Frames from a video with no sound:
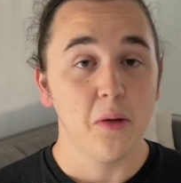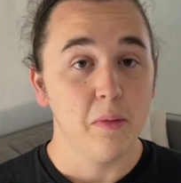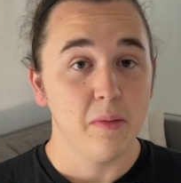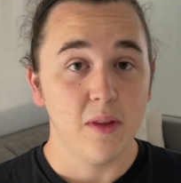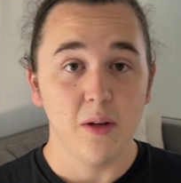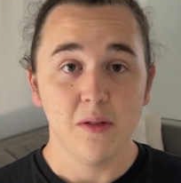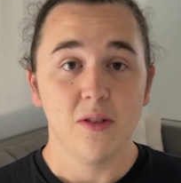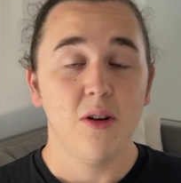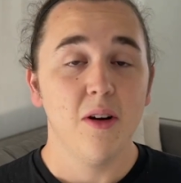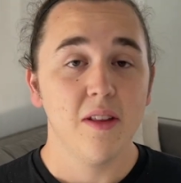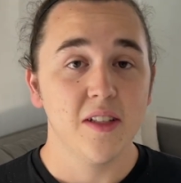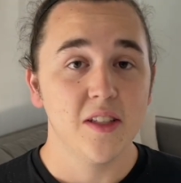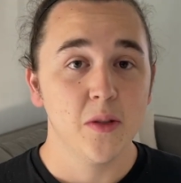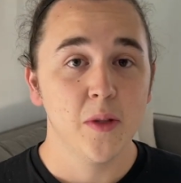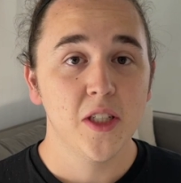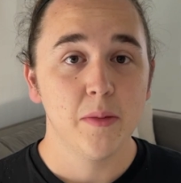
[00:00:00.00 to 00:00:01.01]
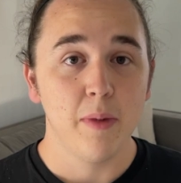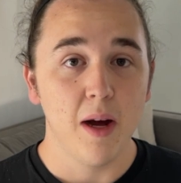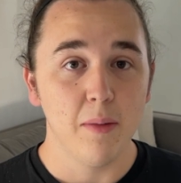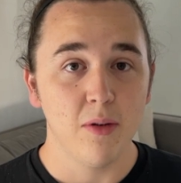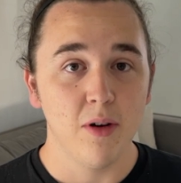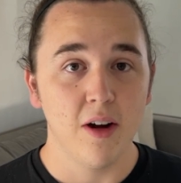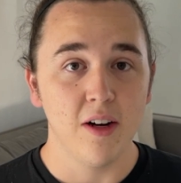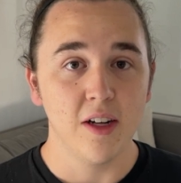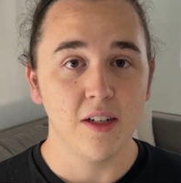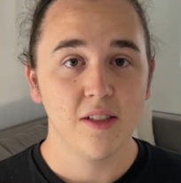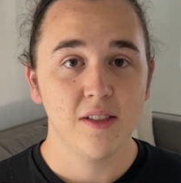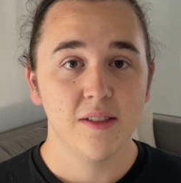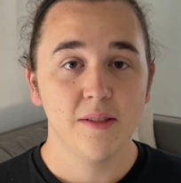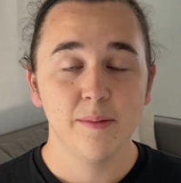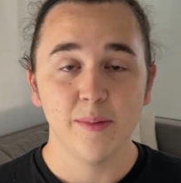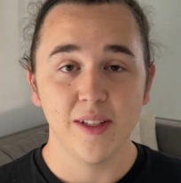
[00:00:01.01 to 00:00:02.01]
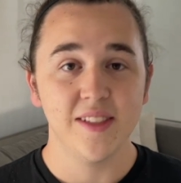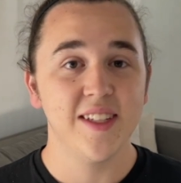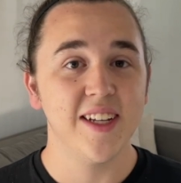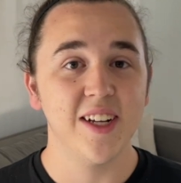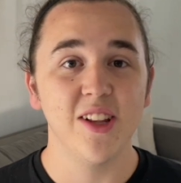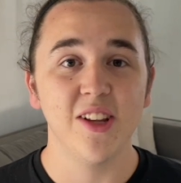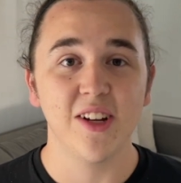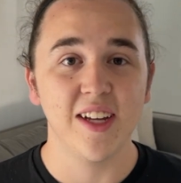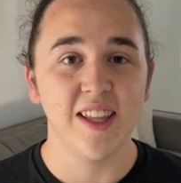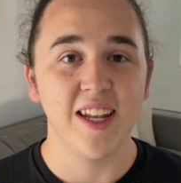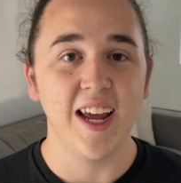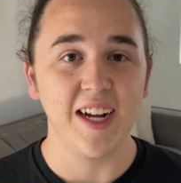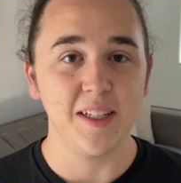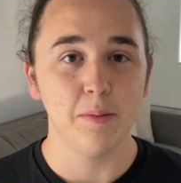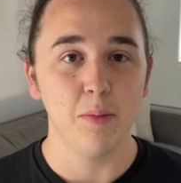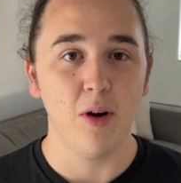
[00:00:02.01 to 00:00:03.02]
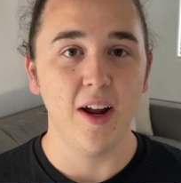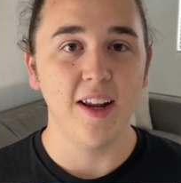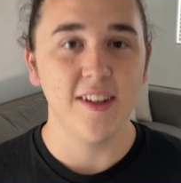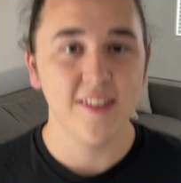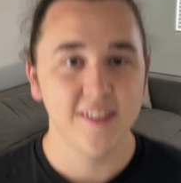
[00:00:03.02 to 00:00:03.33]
those are all the SwitchBot products. Let's take a look at the next brand.